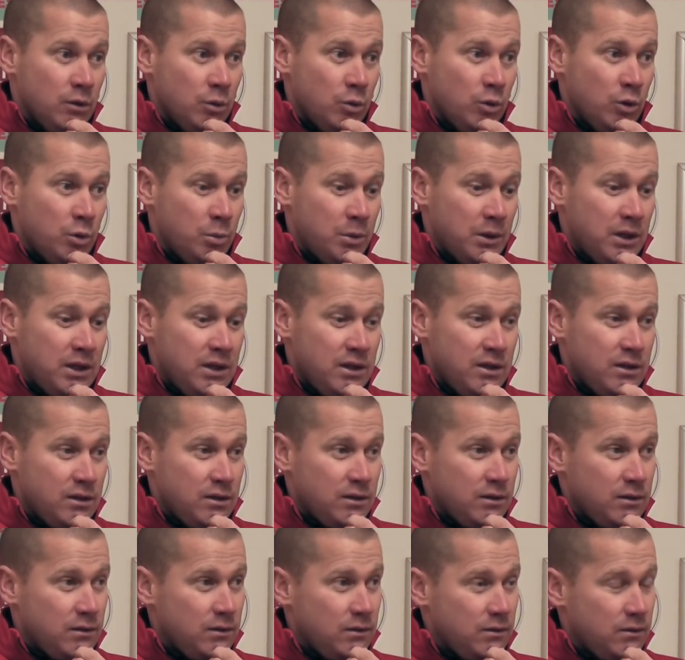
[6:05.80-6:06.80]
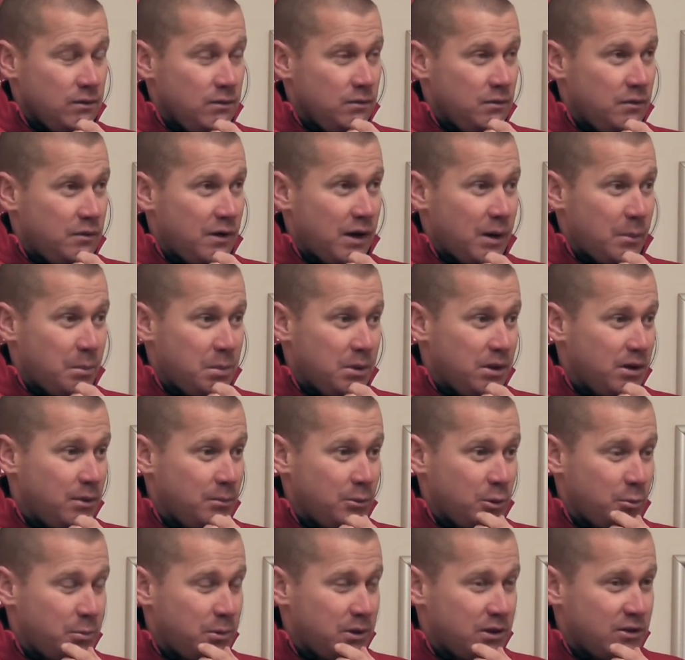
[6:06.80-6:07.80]
we'll be, without being,
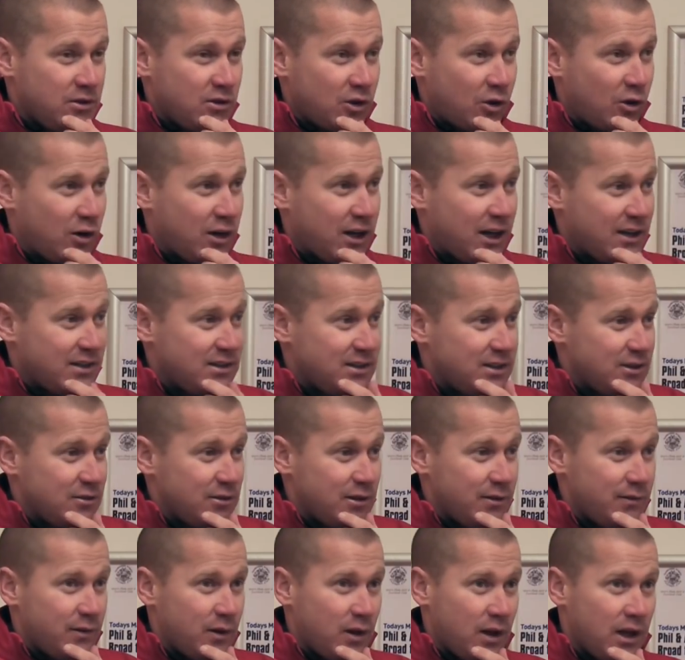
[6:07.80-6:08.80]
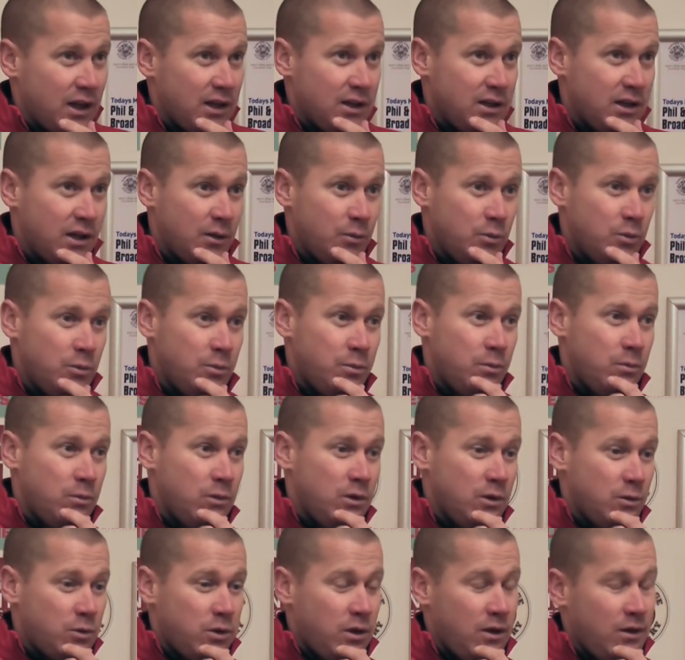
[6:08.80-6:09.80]
I'm not being sarcastic or anything like that.
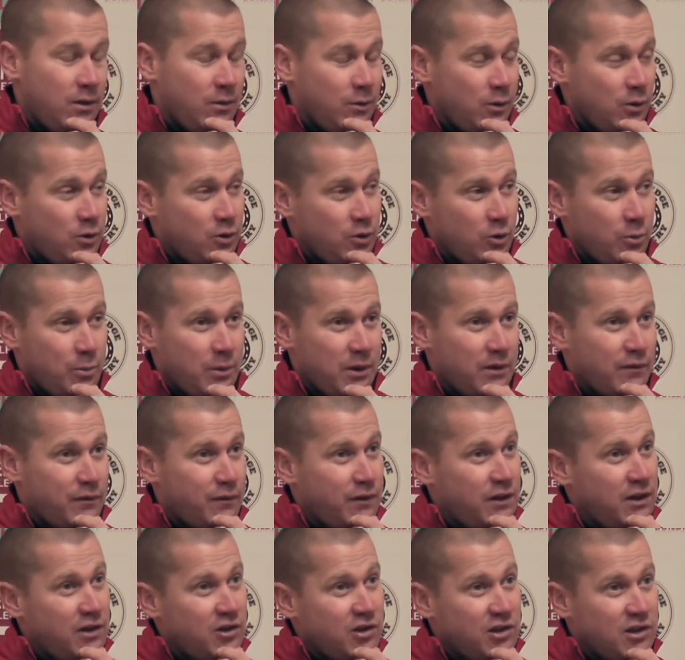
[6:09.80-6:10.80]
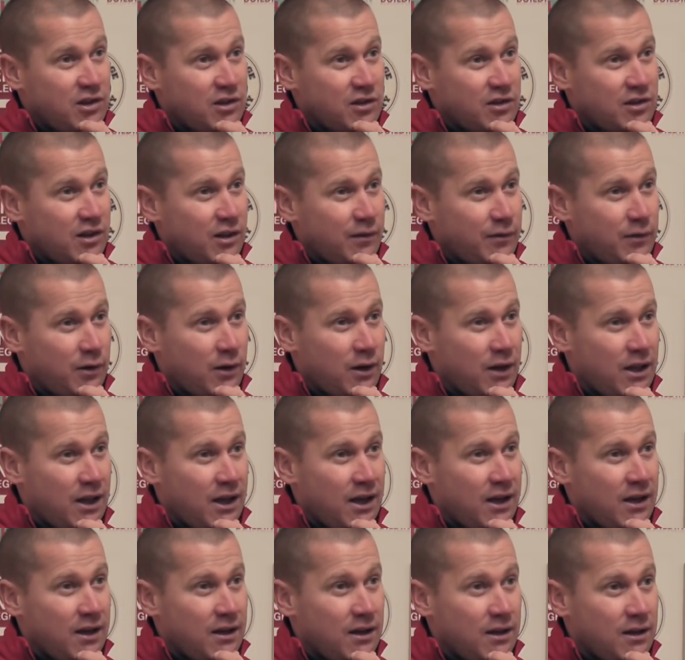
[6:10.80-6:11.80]
We'll do a bit of finishing and stuff like
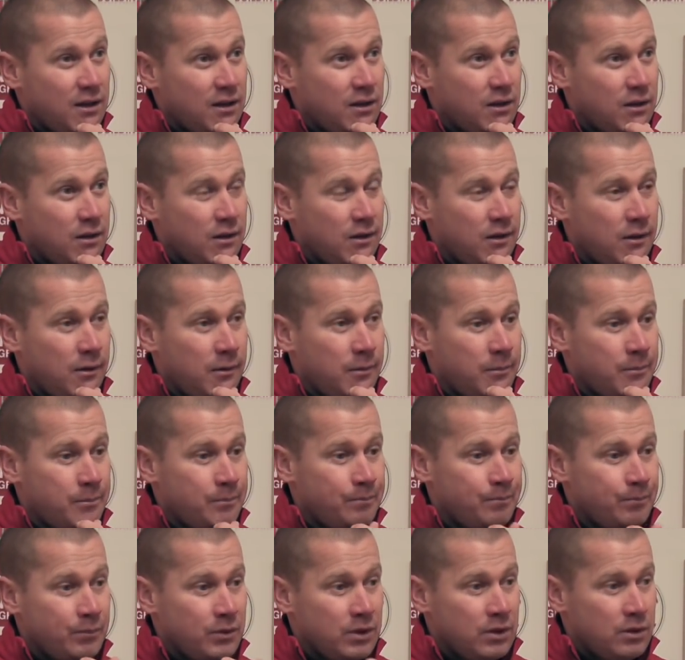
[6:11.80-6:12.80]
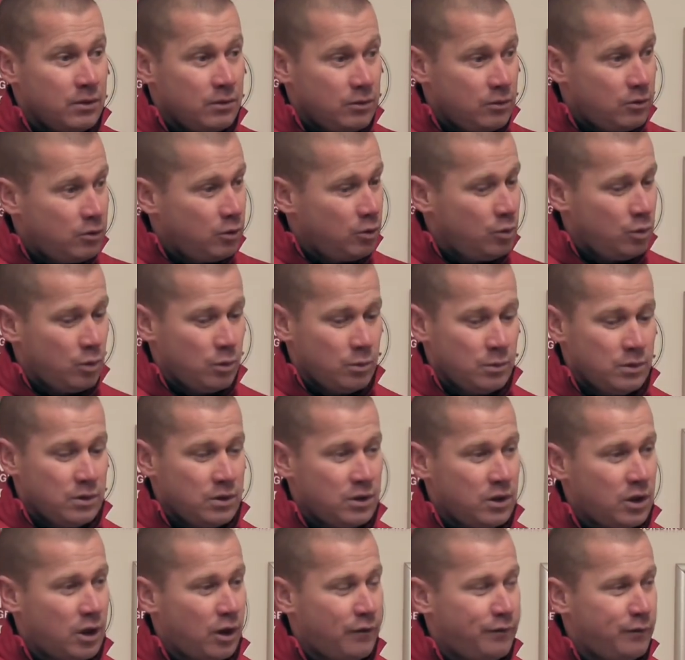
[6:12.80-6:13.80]
that. Do what
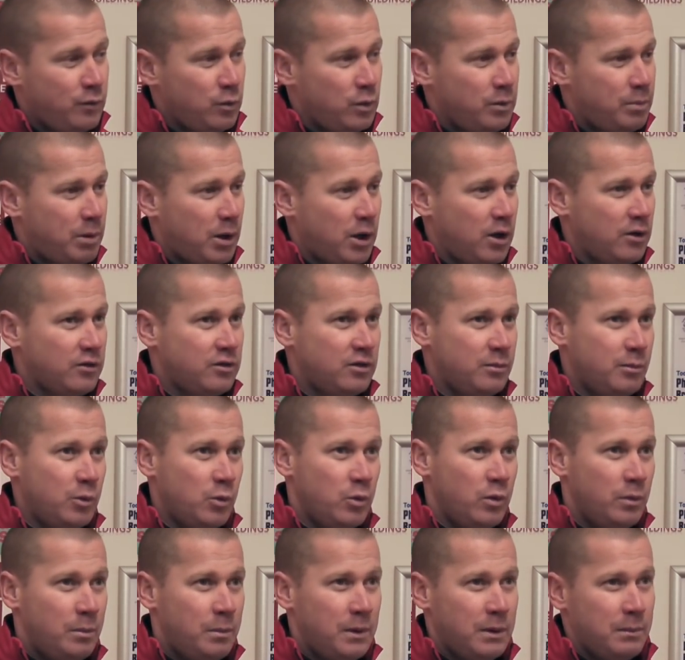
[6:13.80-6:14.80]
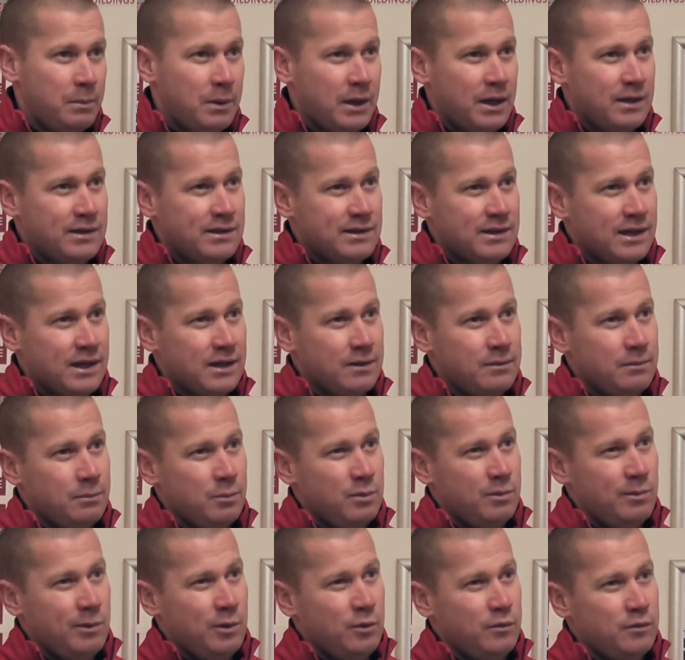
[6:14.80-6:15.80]
we, I thought we passed the ball a bit better today.
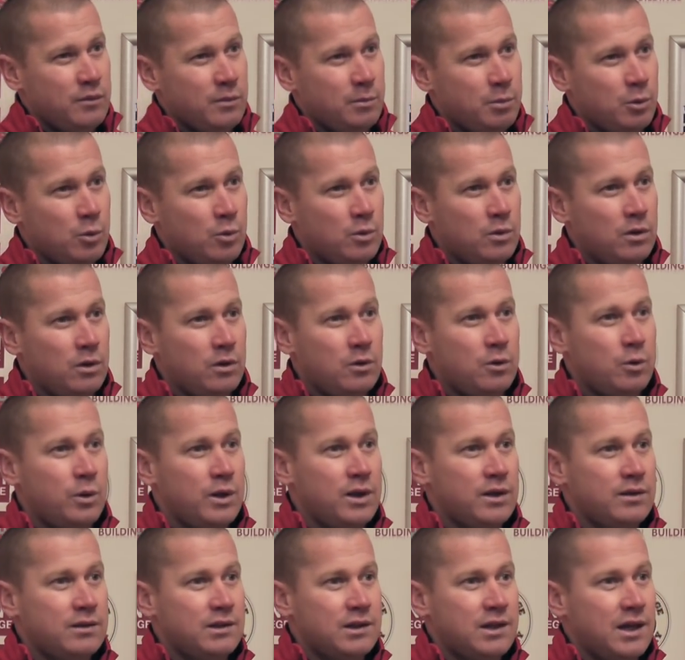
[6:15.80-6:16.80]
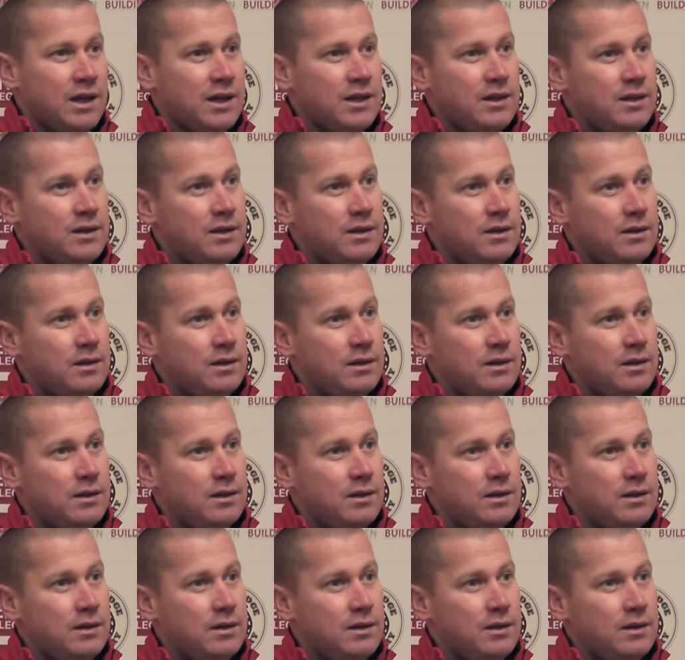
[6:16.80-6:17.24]
We moved the ball a lot quicker today.